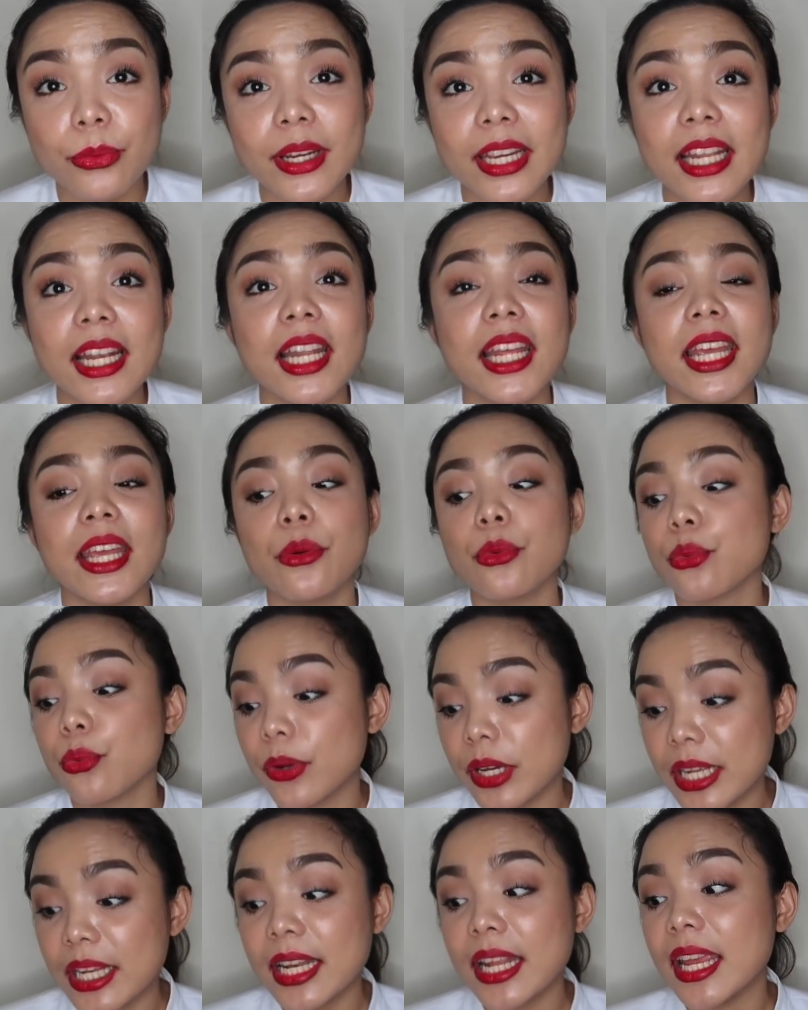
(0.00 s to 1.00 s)
really,
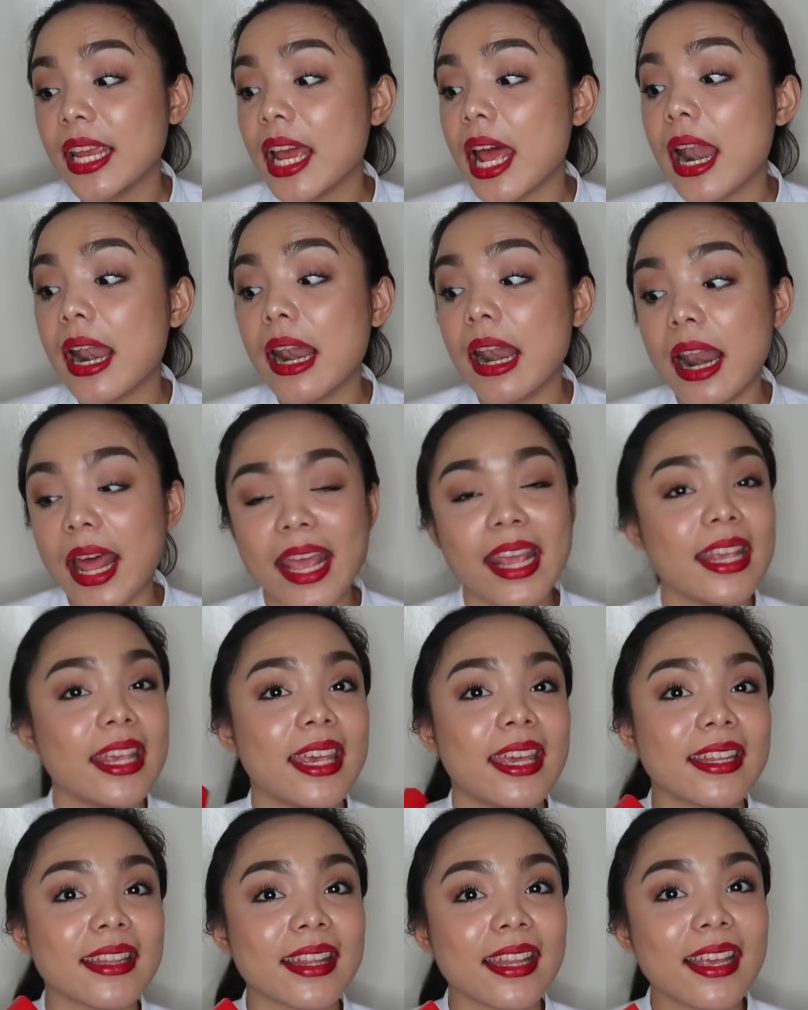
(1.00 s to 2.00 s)
really
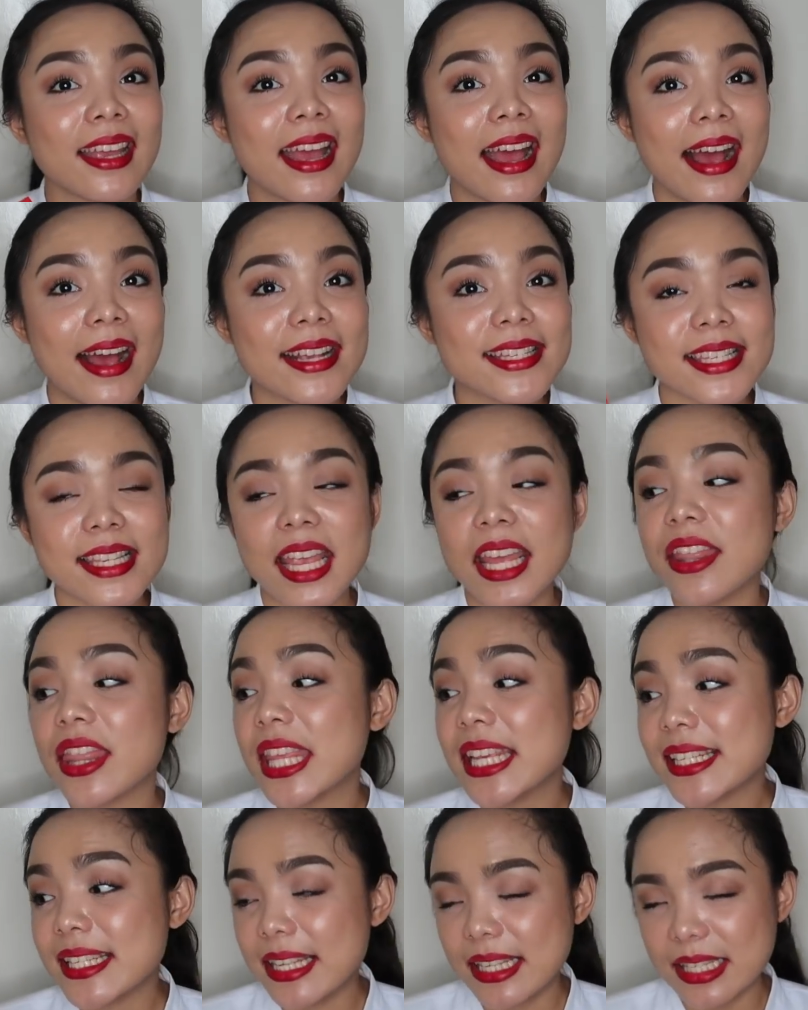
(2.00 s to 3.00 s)
like it. As
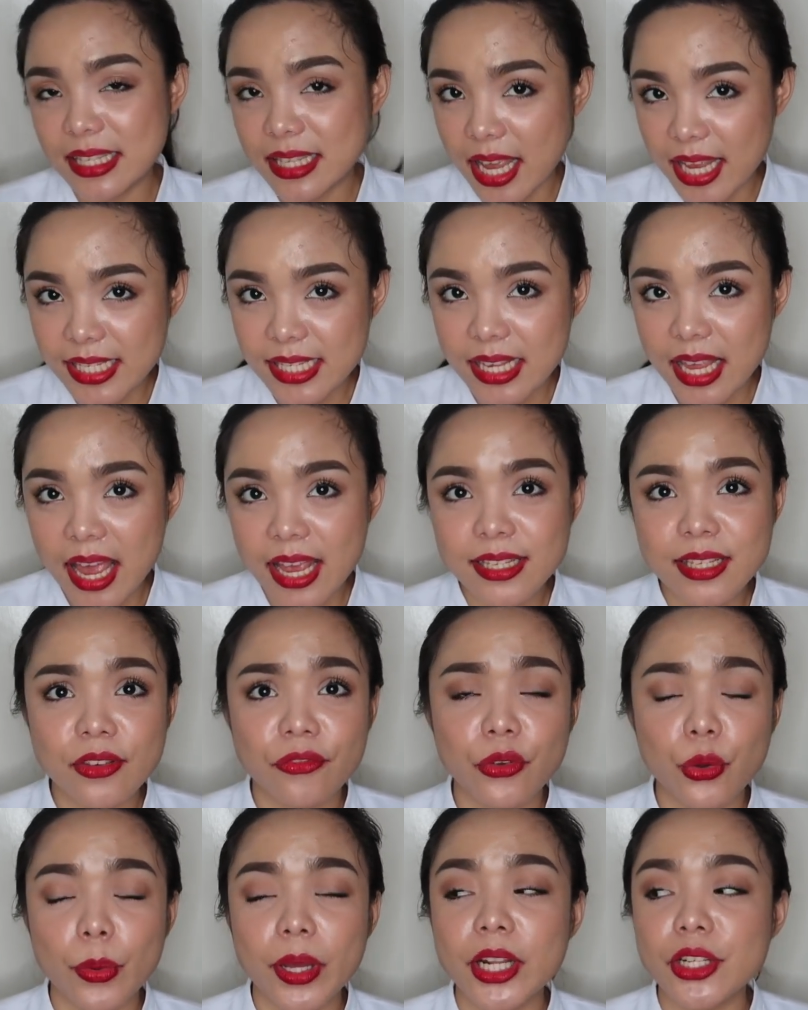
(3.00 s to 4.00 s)
in, this is nice, guys.
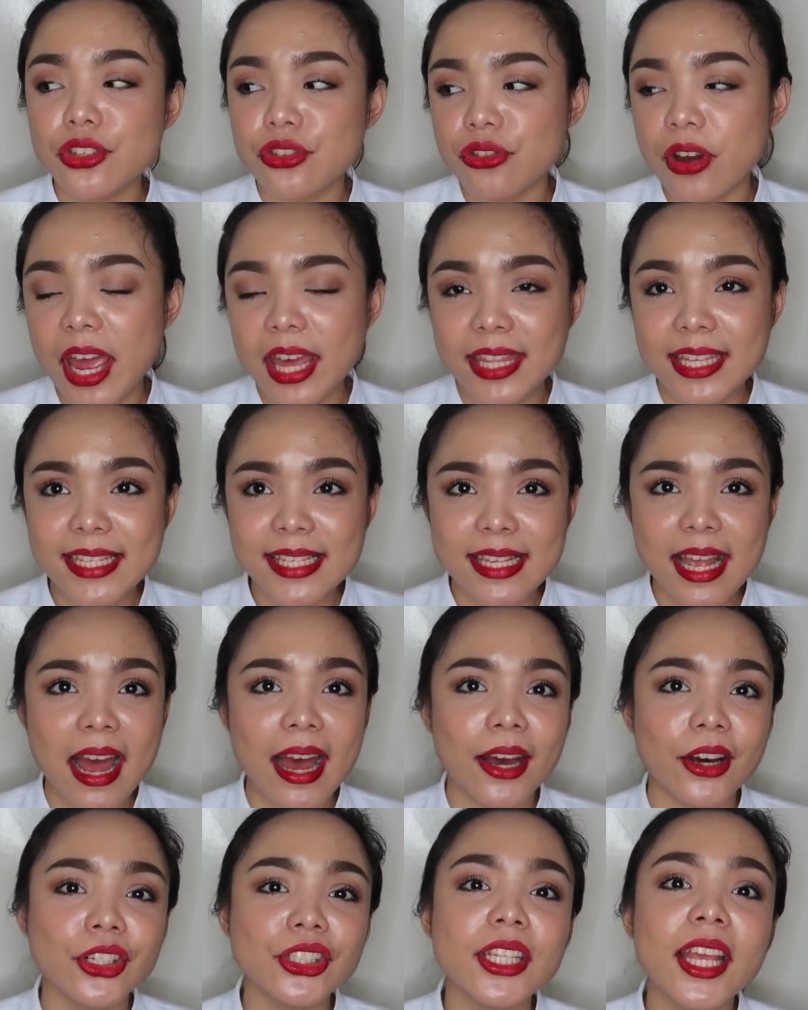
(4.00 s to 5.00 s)
If you wanna try this
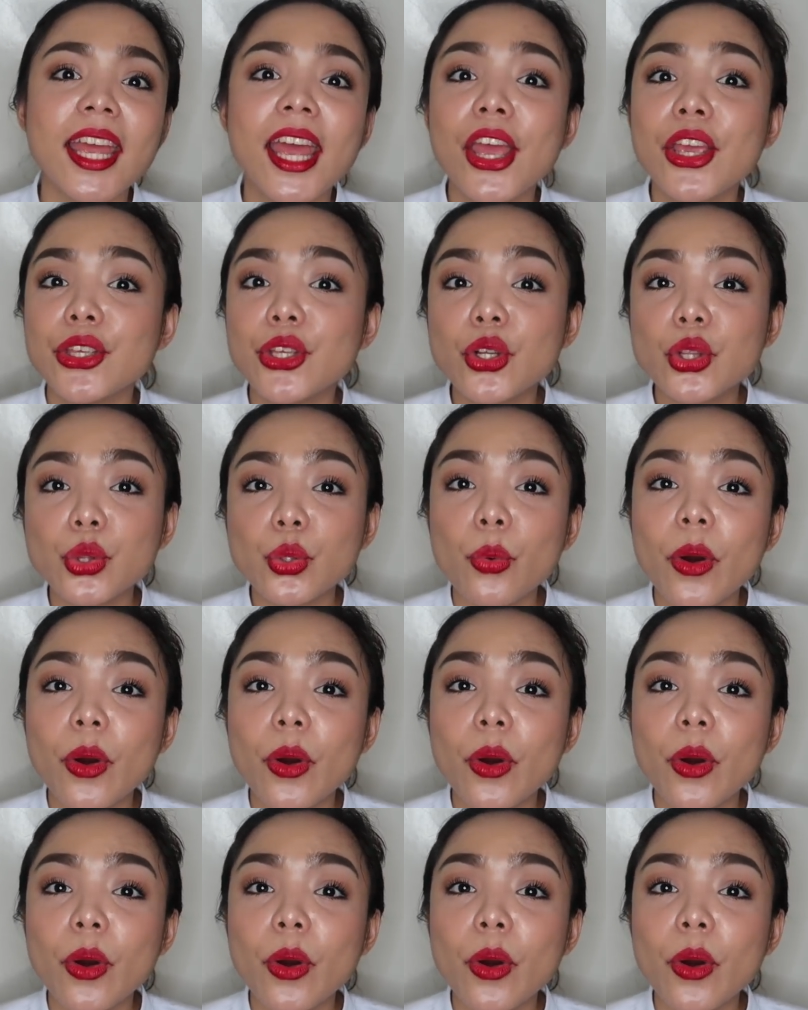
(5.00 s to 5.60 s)
out, yung